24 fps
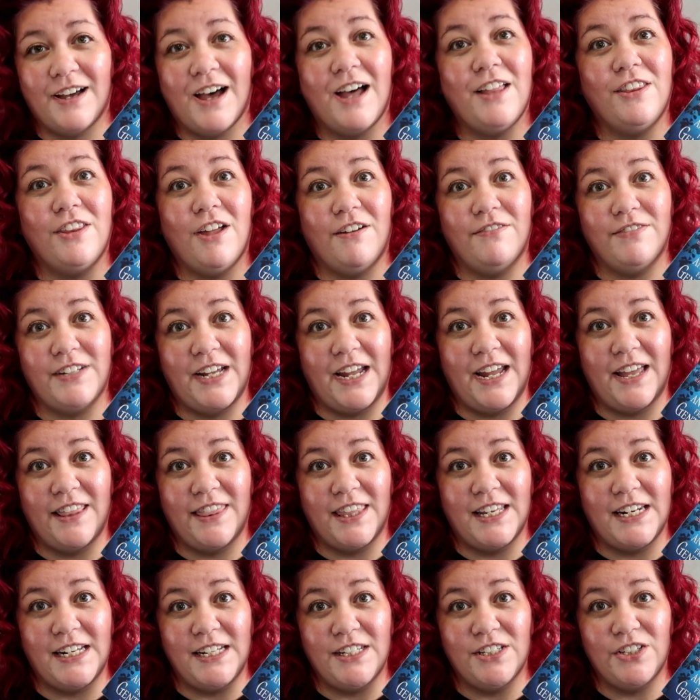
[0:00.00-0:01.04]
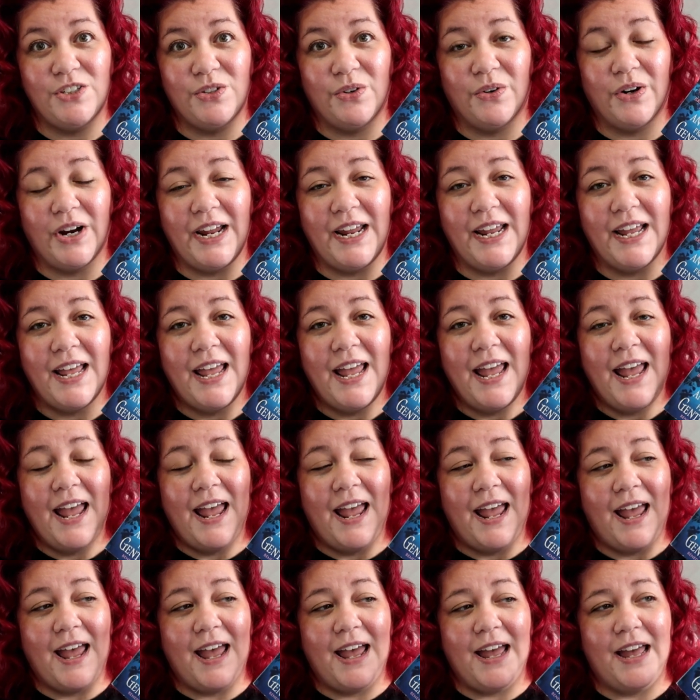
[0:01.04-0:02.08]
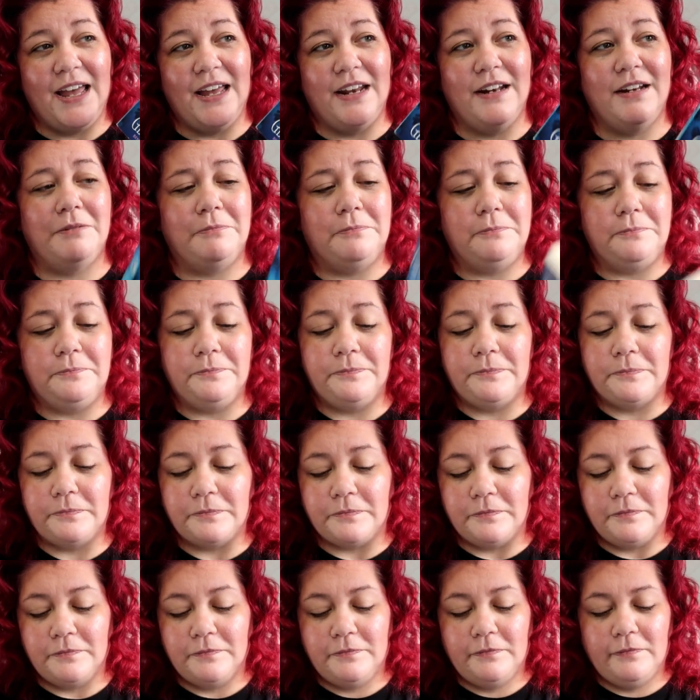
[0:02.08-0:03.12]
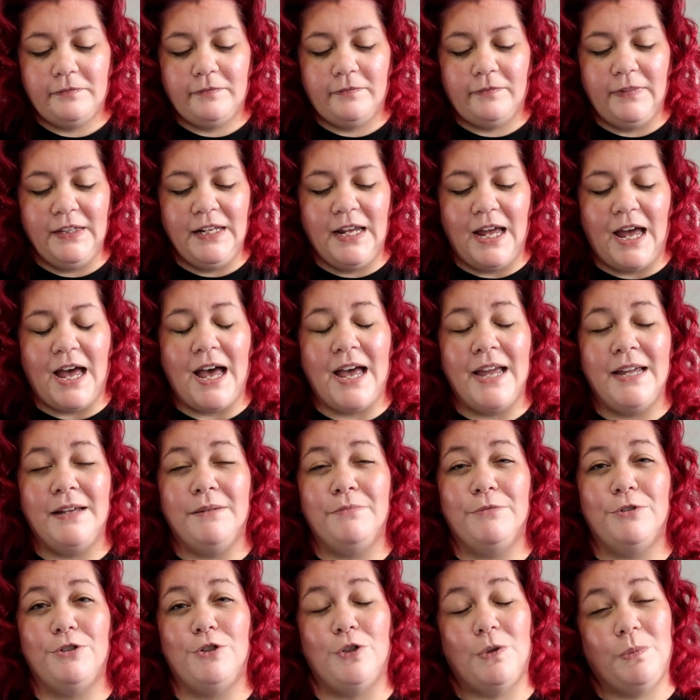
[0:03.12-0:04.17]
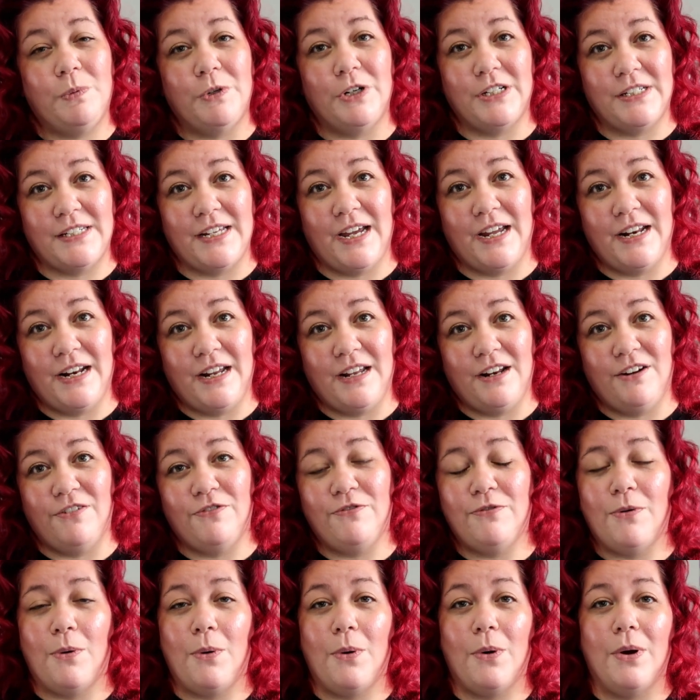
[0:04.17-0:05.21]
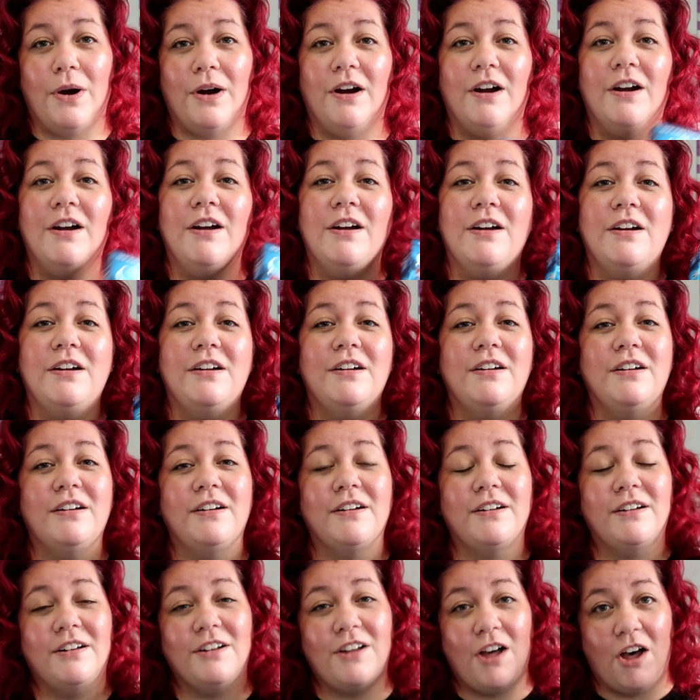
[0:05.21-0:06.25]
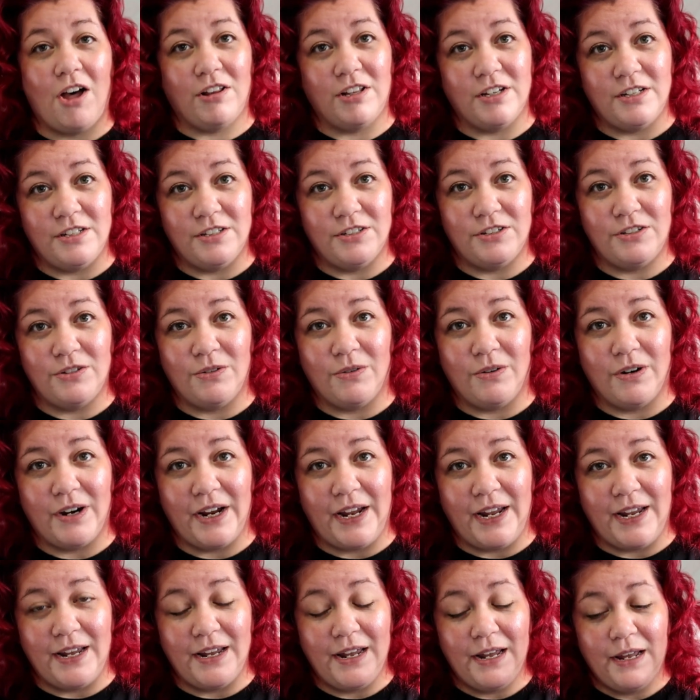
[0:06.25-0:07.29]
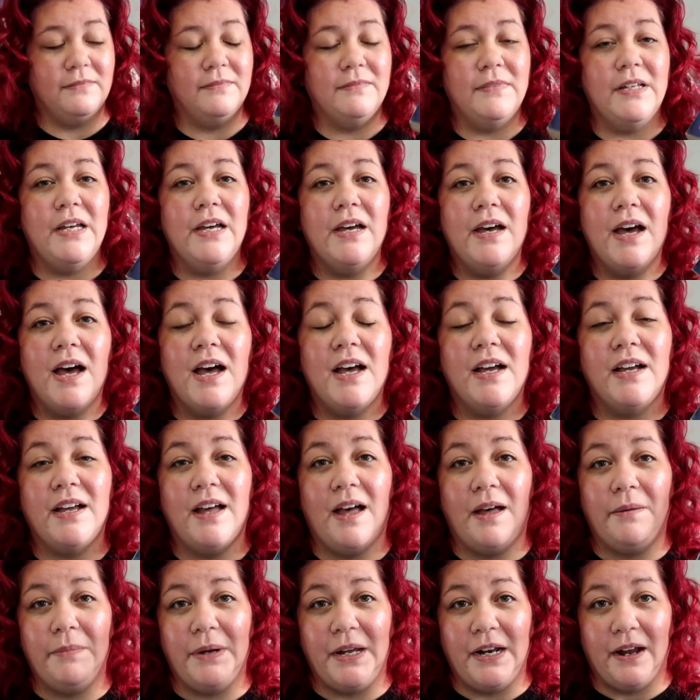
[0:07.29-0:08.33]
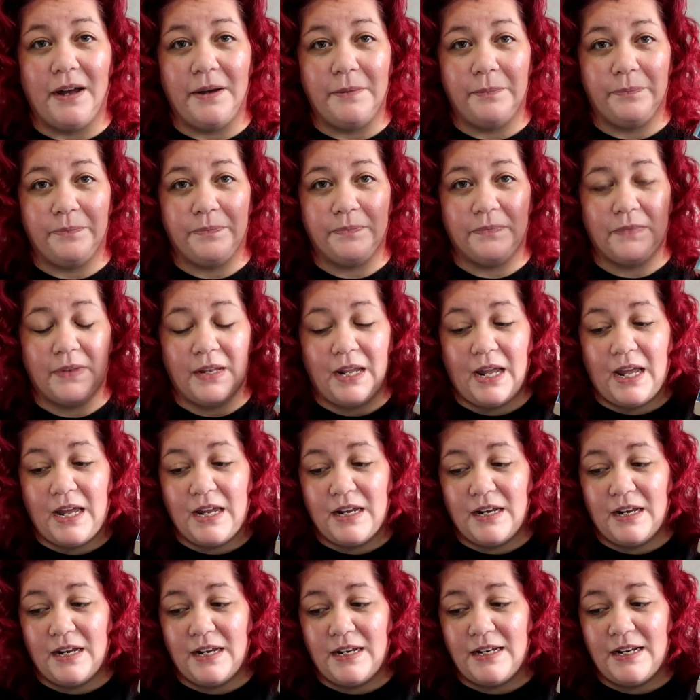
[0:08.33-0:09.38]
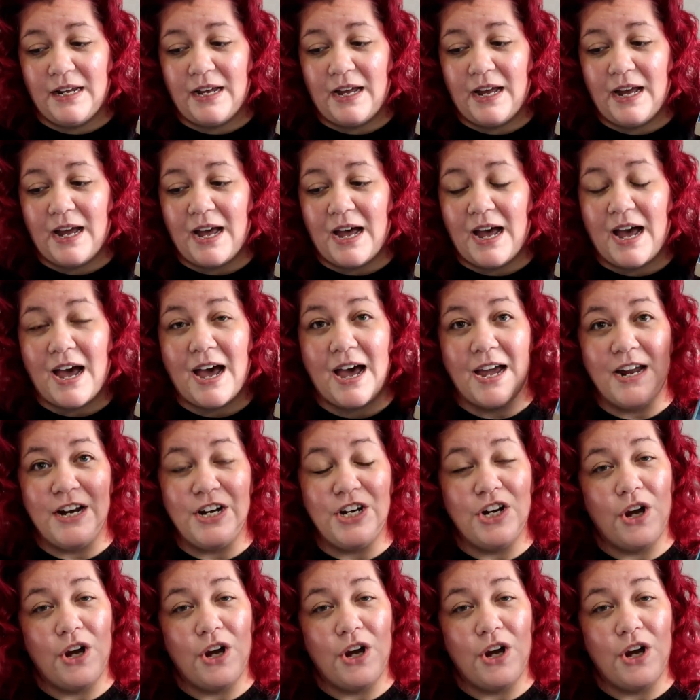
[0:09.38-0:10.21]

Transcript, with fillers: I loved Anthony's story. And I am super excited for Colin's story coming up and I